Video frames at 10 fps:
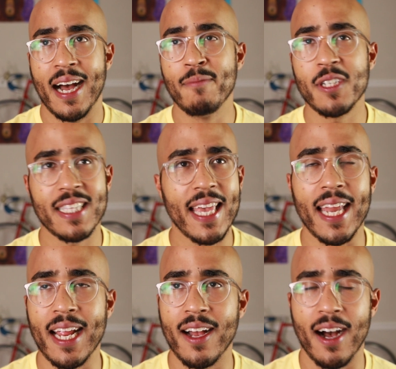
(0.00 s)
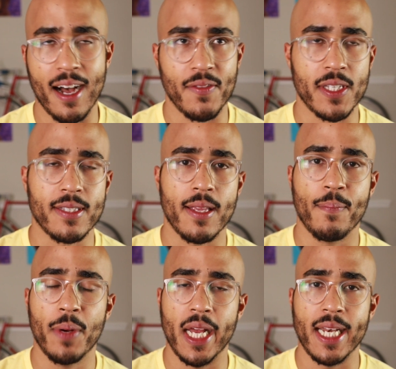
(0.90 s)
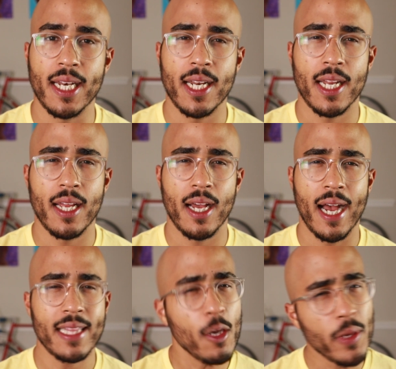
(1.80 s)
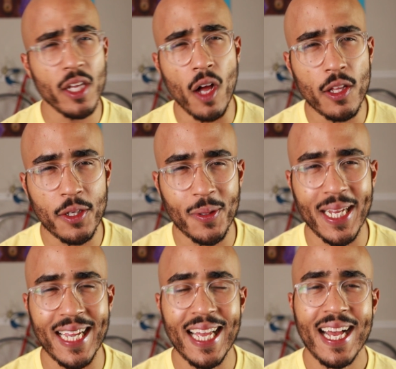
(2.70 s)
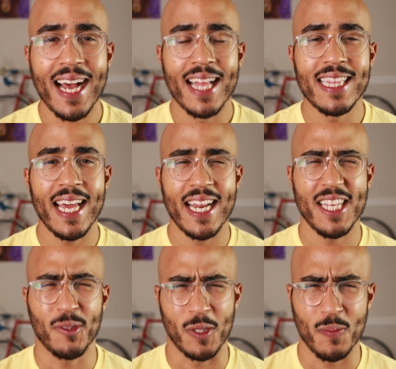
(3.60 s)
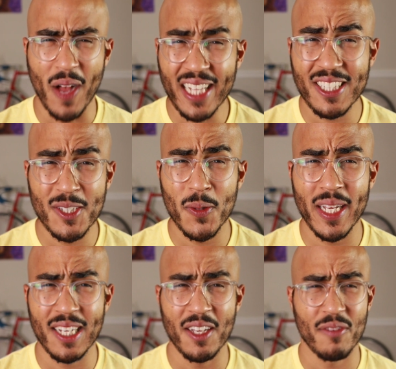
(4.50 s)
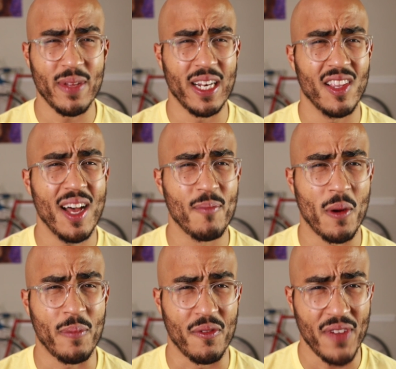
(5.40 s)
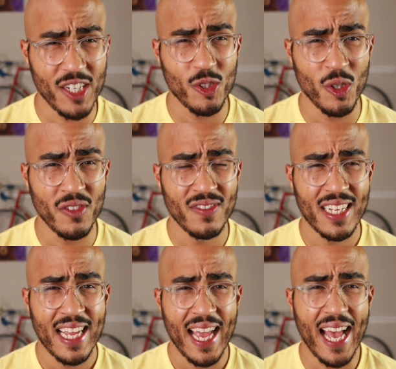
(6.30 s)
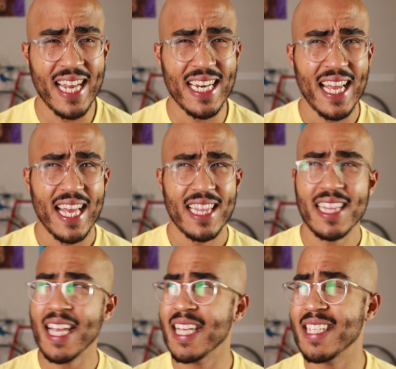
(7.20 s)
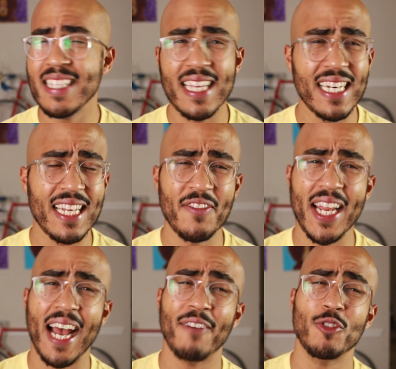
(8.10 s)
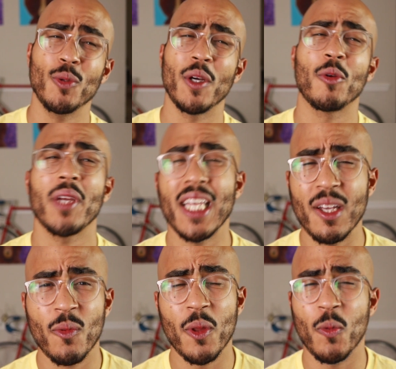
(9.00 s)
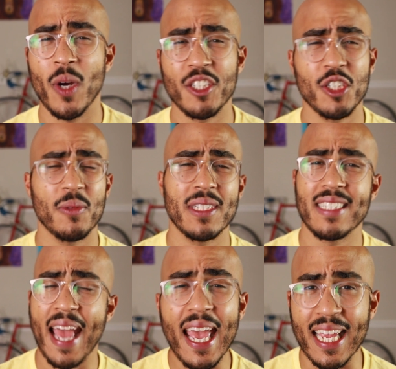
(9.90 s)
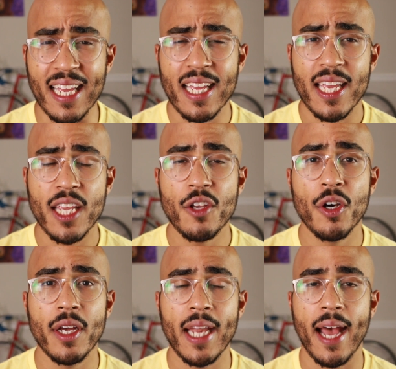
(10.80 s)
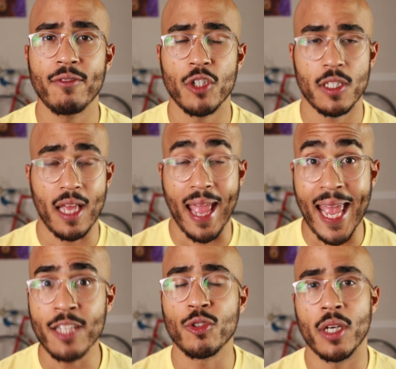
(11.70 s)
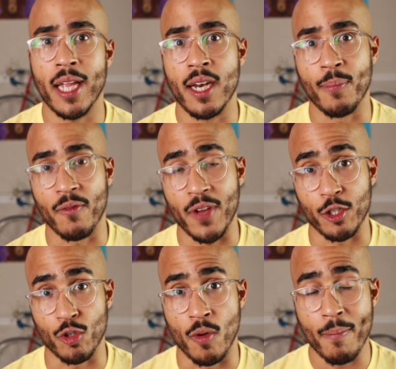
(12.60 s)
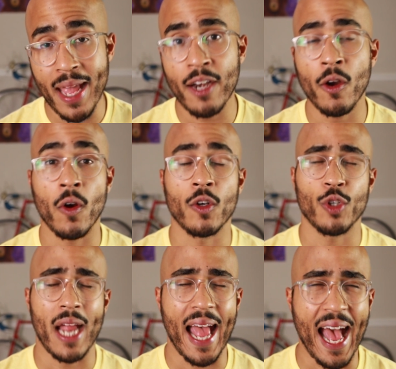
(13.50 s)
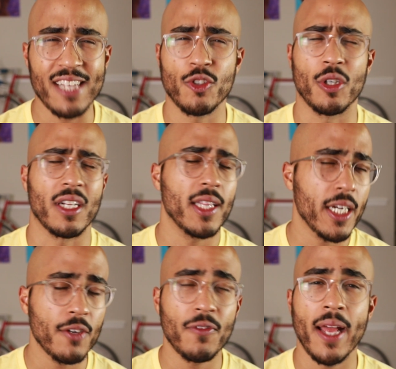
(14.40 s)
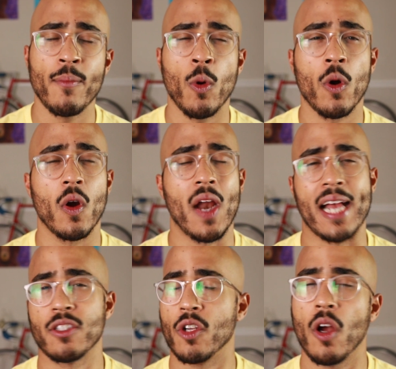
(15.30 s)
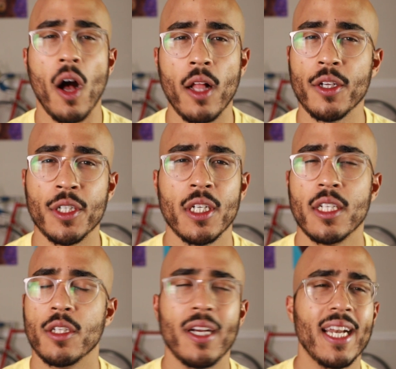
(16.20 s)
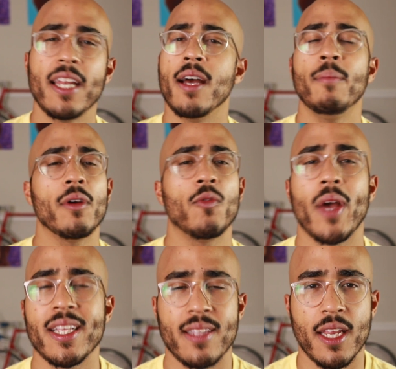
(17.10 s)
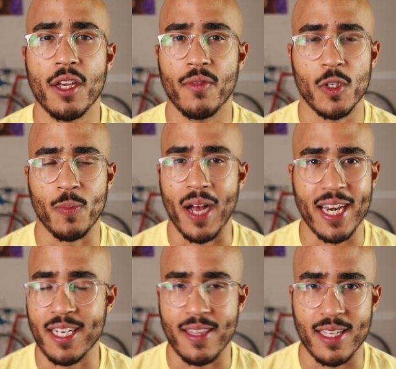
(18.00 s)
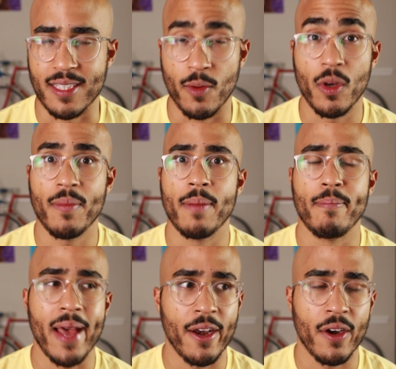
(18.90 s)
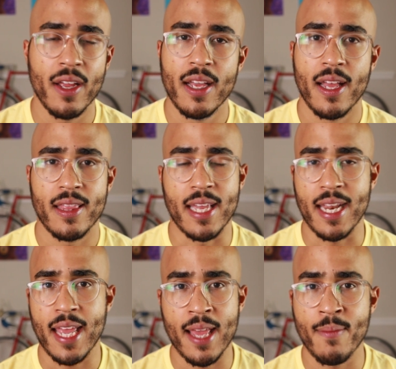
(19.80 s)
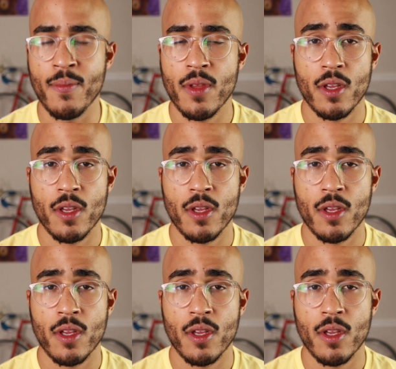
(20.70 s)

I'm just kidding, obviously, but I think we can all agree that his response to it could have been a lot more professional. And the thing is he didn't even have to agree with what she was saying. He could have just answered it in a professional manner, or asked her to clarify more or asked to call her. There are any number of ways that he could have responded to this that would have been better than him